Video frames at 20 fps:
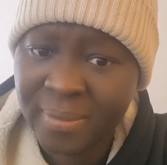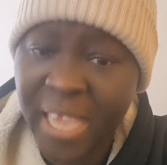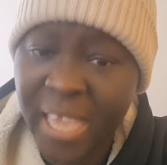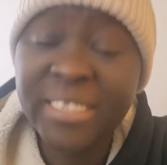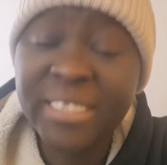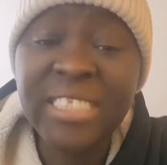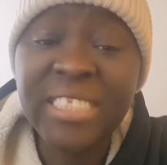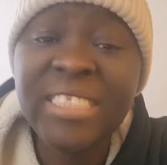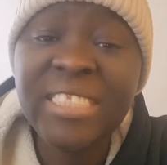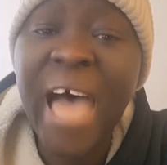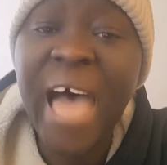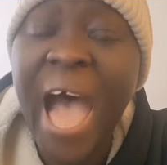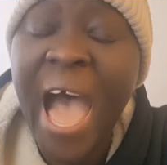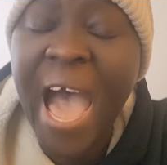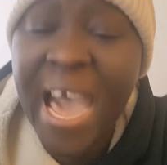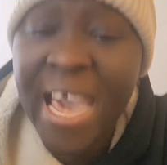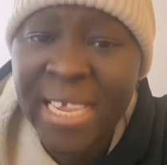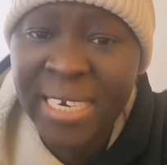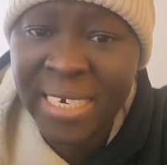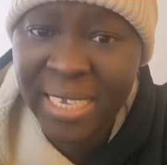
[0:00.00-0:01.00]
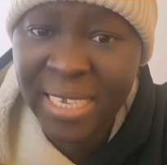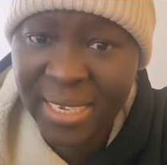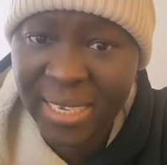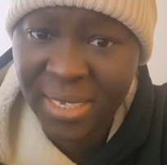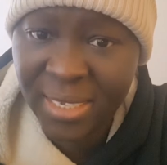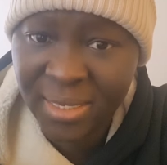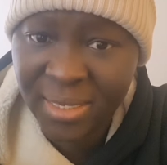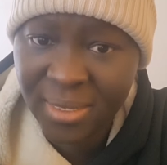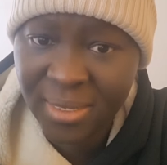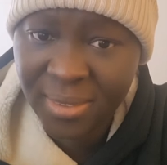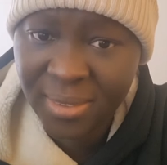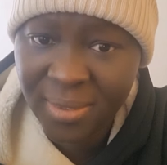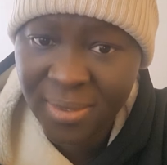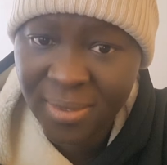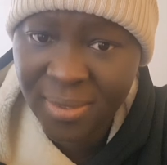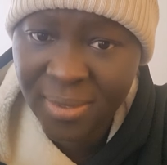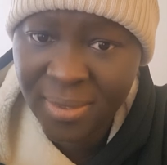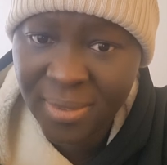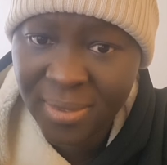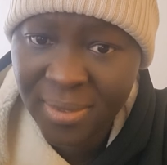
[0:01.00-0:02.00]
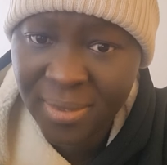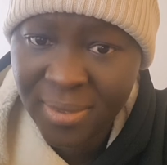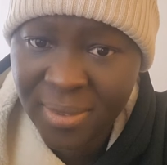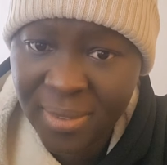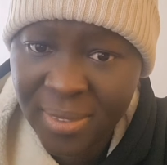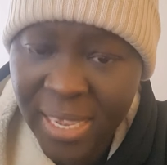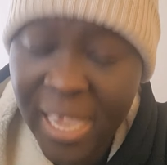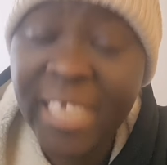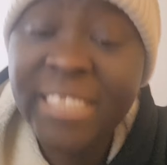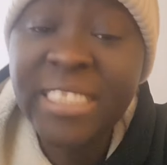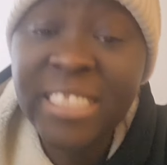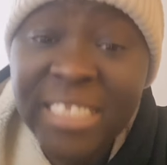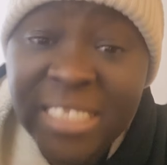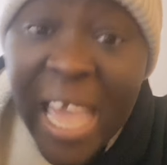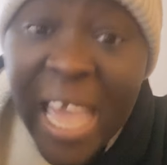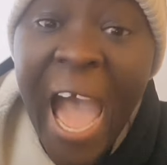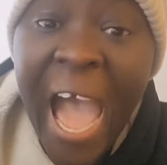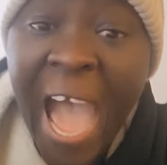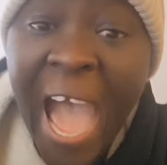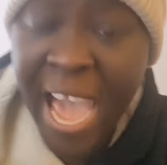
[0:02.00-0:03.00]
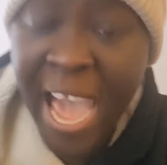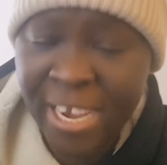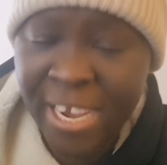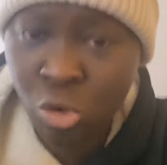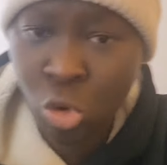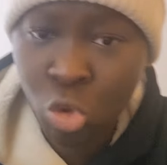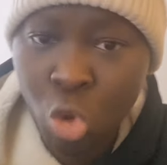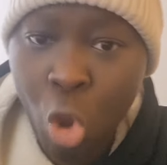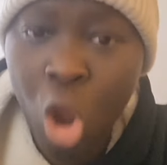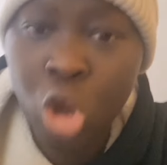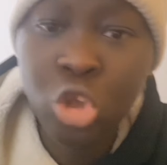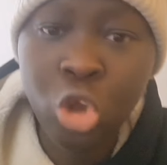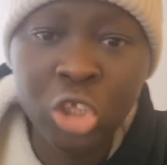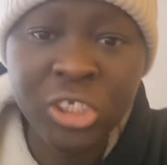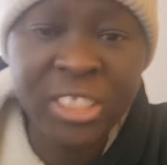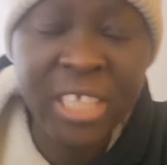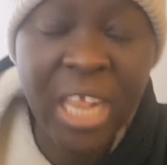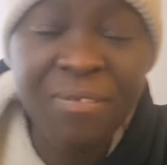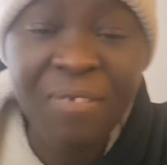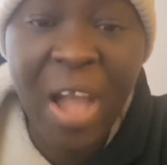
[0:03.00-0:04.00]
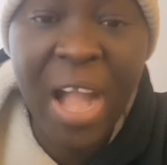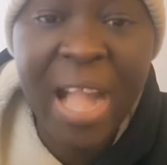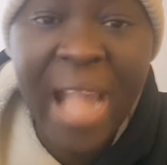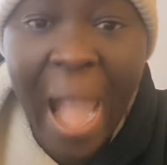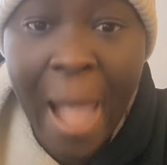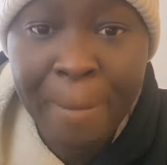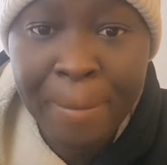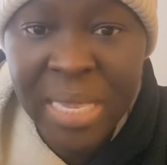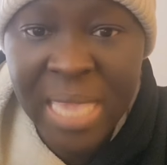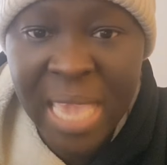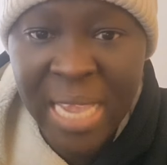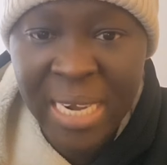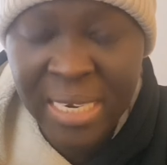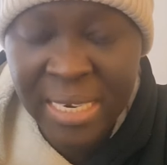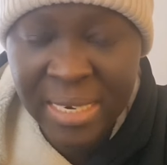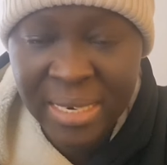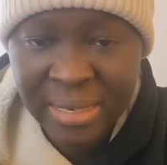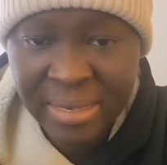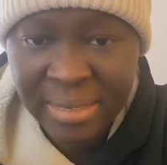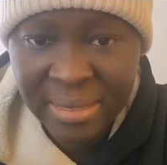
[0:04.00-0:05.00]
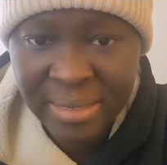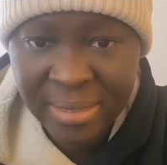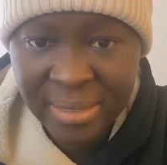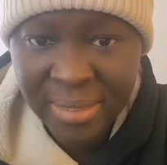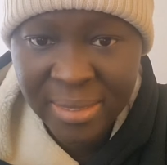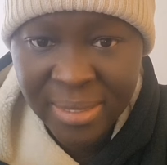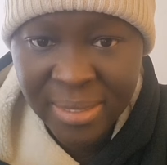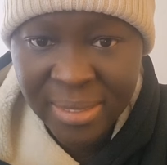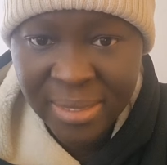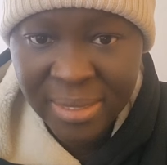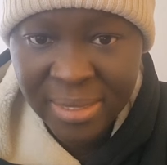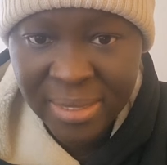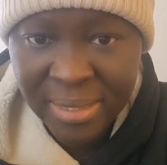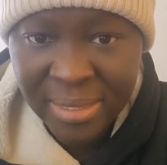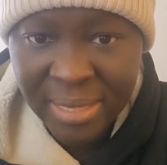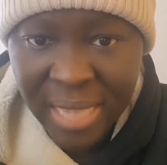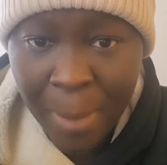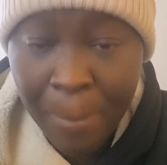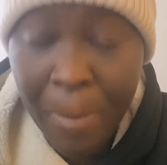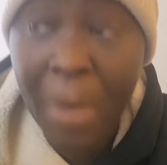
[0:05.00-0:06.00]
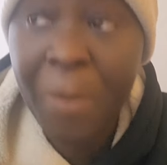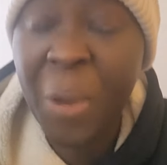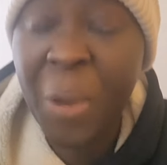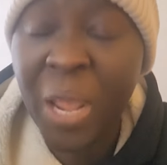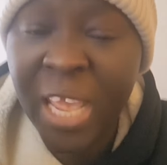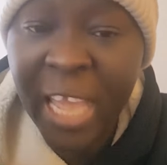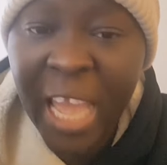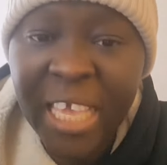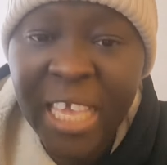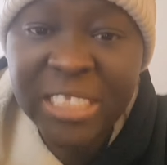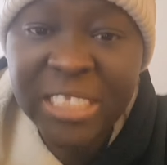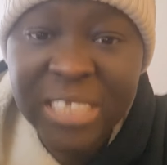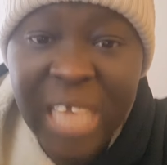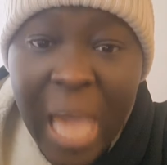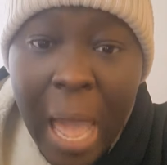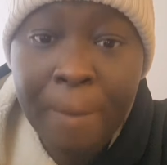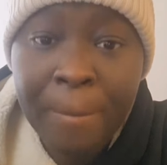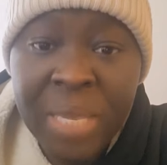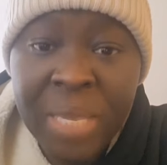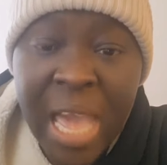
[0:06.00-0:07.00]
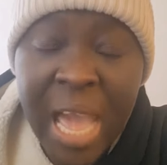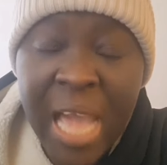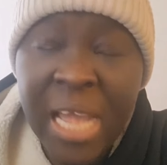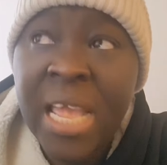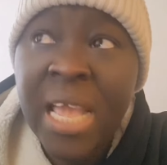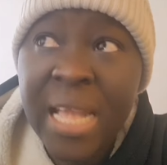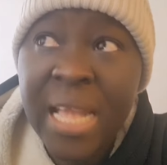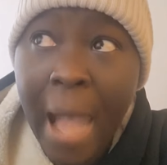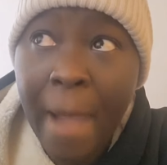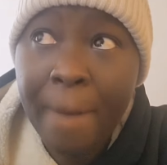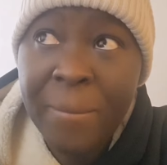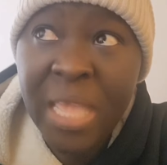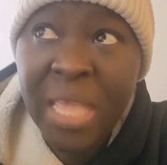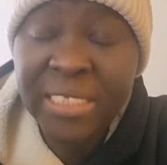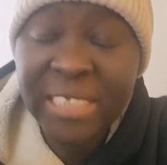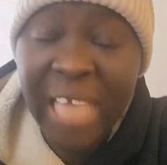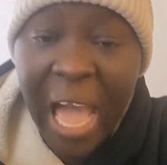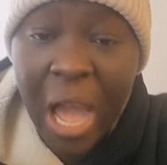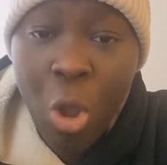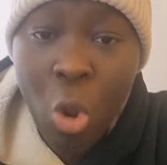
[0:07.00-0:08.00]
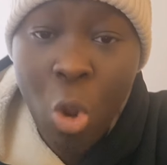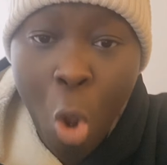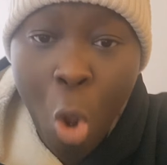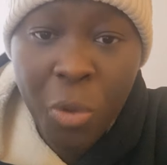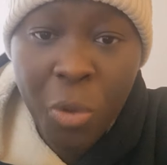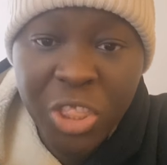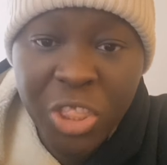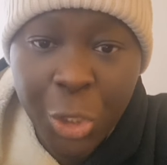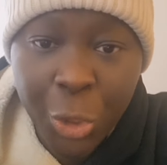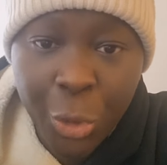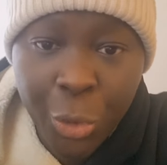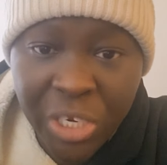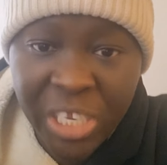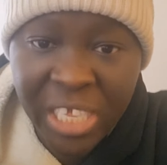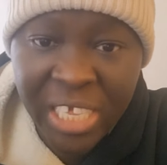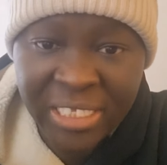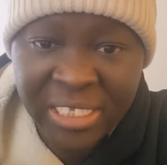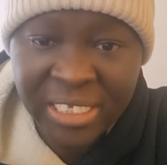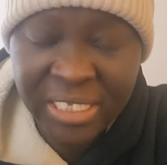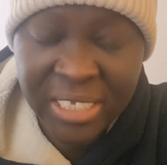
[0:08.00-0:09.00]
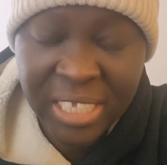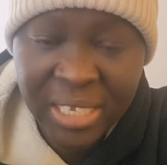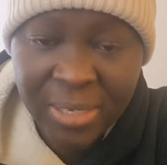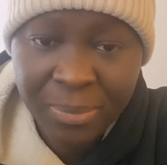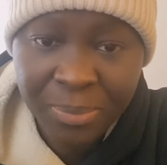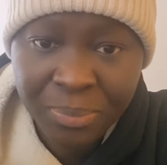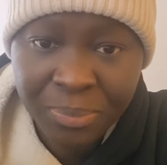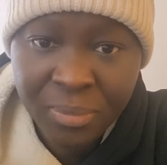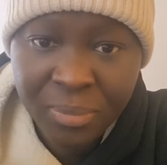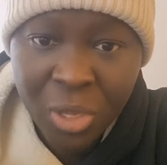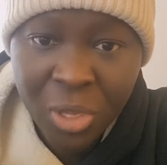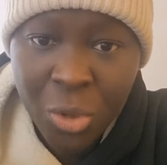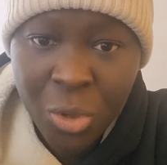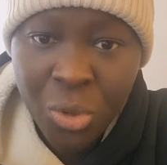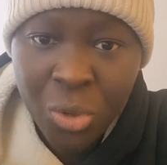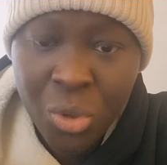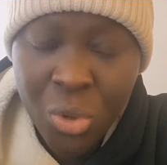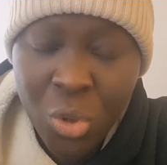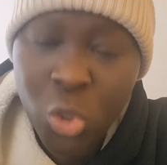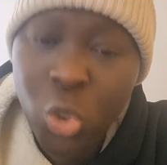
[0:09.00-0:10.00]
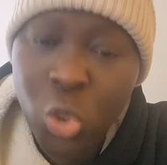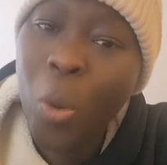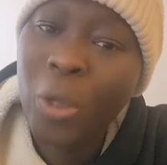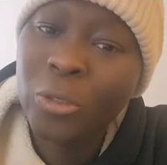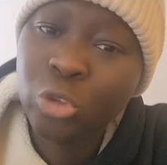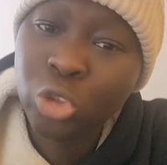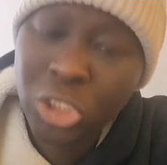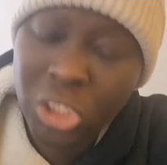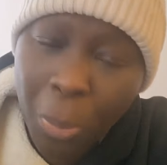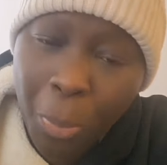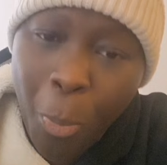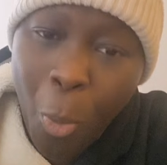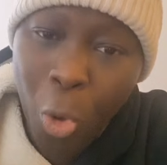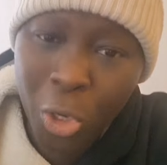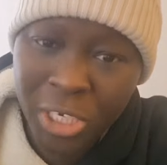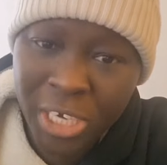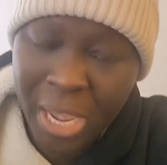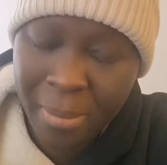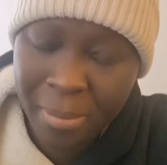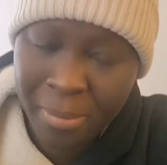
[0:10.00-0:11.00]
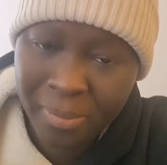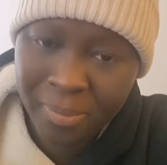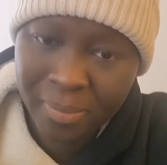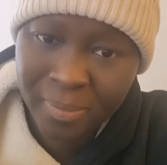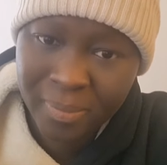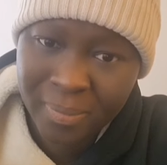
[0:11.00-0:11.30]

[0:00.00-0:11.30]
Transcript: It's sad. It's sad to call yourself a Gambian. Be parenga gis Gambia, Gambians are going through this. You want to support them.